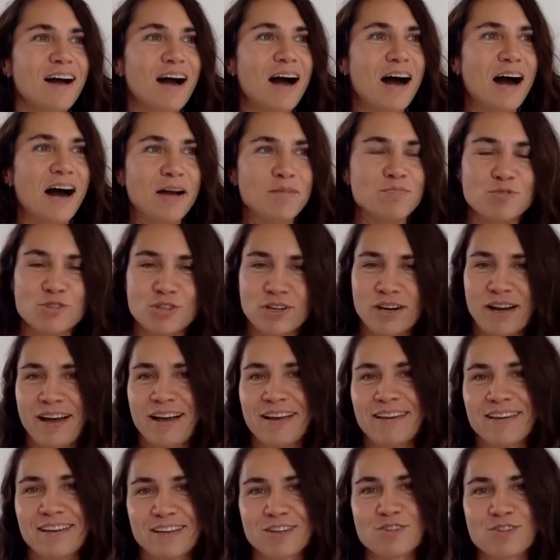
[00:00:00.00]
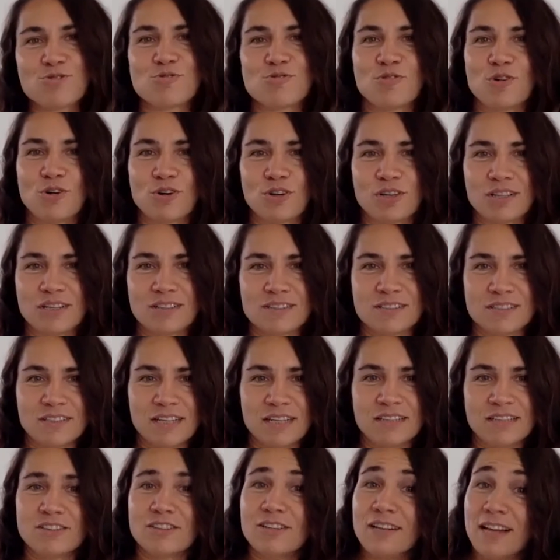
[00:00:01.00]
I'm trying to work in the
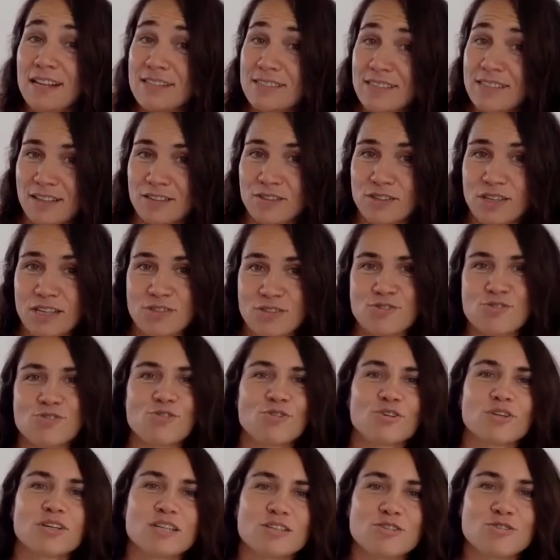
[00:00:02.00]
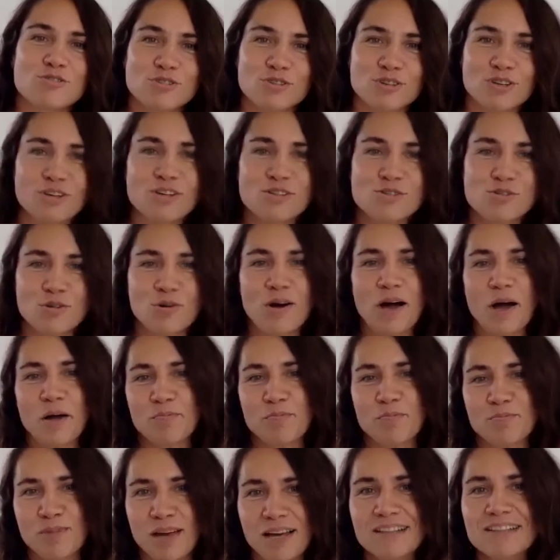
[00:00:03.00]
Netherlands and in Turkey too, so
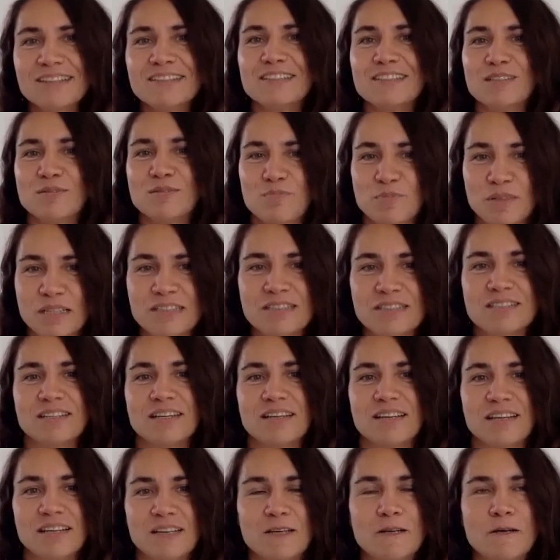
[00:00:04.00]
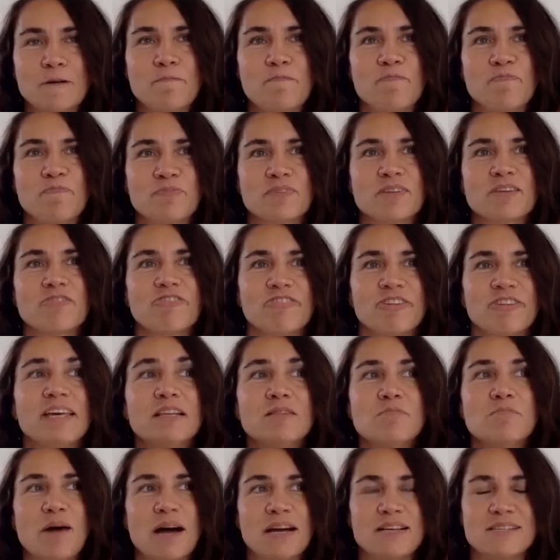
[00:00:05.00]
I'm a little bit,
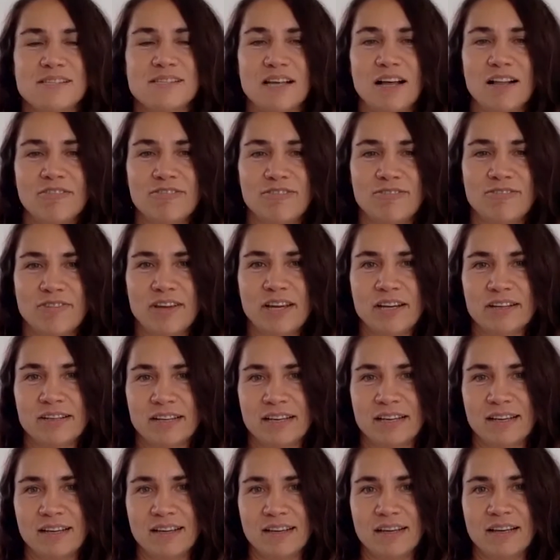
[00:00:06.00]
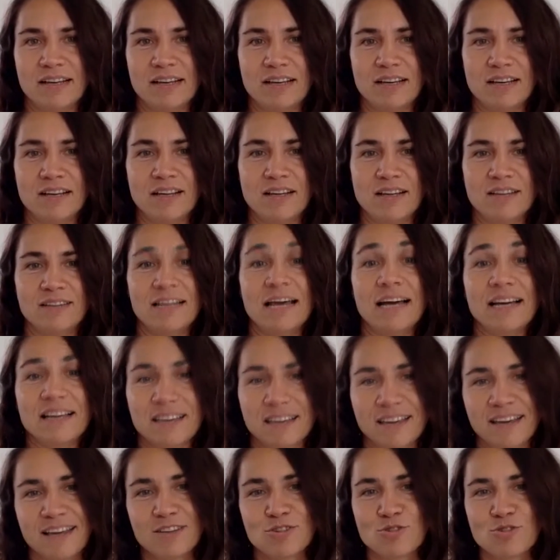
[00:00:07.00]
feel myself very
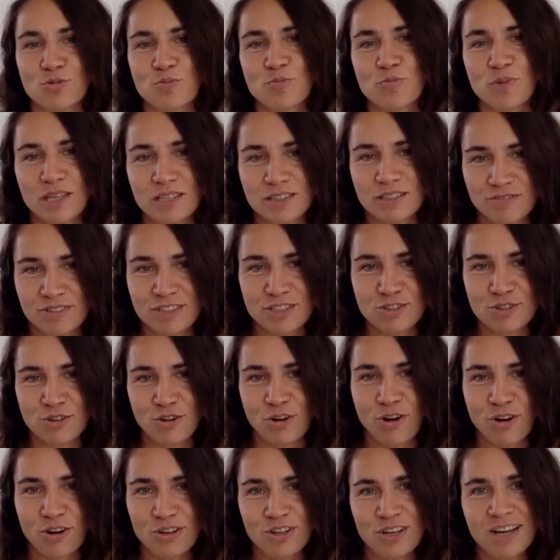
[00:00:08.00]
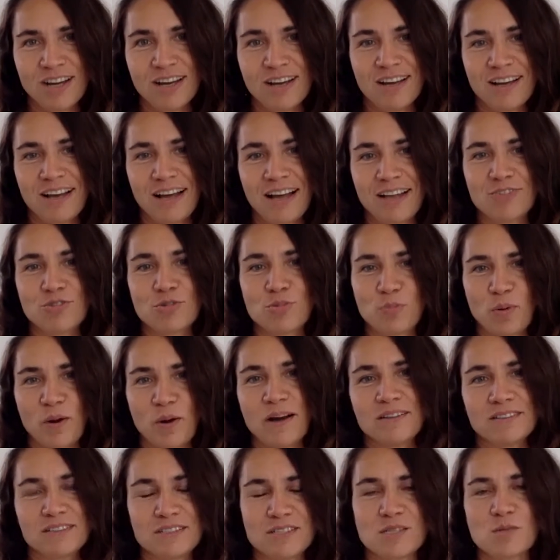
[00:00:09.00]
lucky to meet with her and to
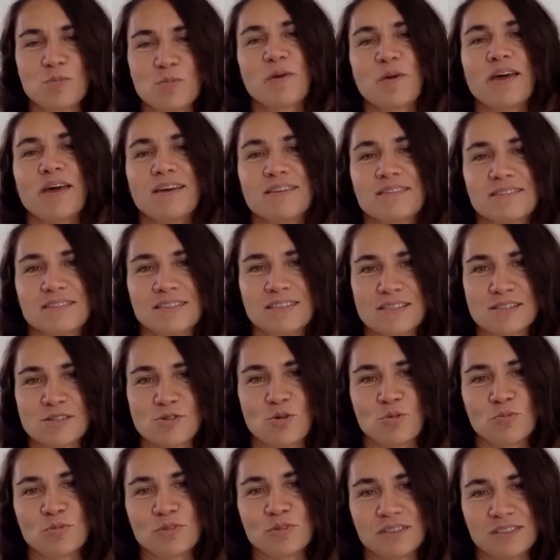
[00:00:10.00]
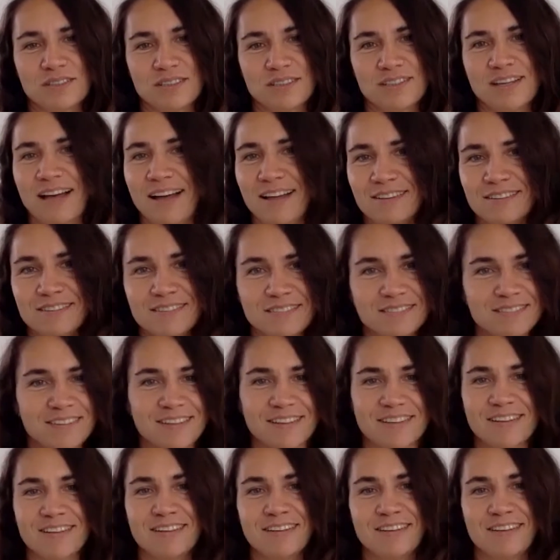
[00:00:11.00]
participate this community and
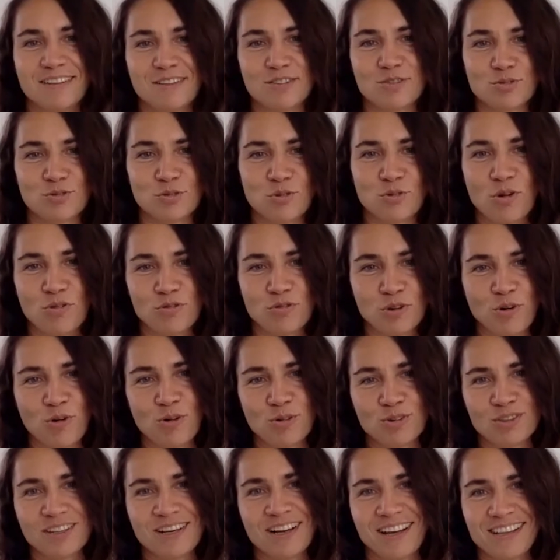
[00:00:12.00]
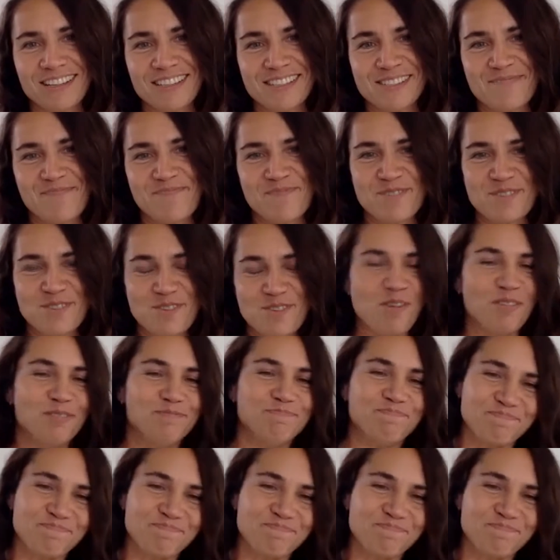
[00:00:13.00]
to know you all the guys, so.